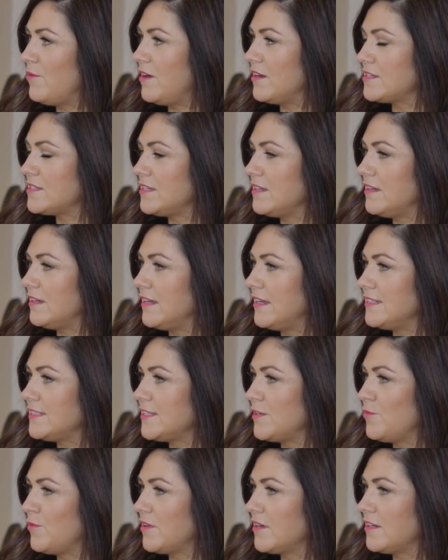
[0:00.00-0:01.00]
I walked in and I
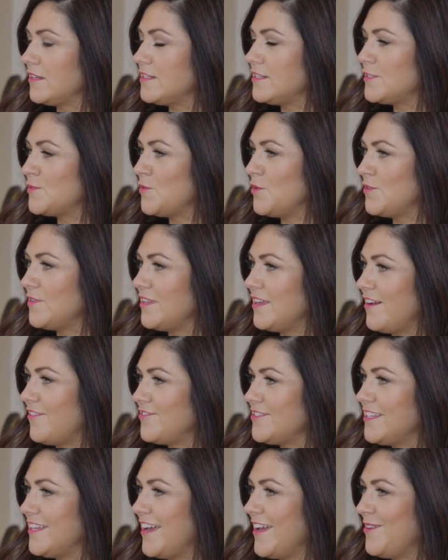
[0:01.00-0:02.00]
said, we're going to dispute the
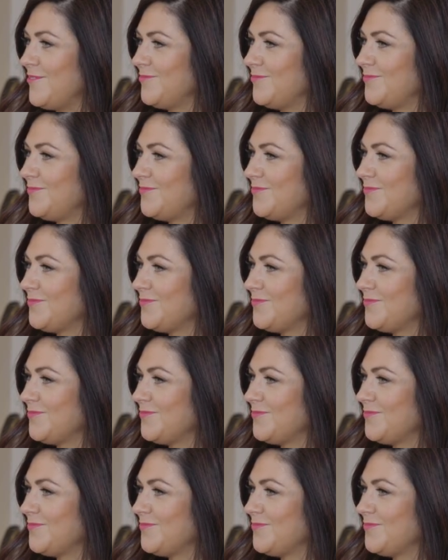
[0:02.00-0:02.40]
F D A.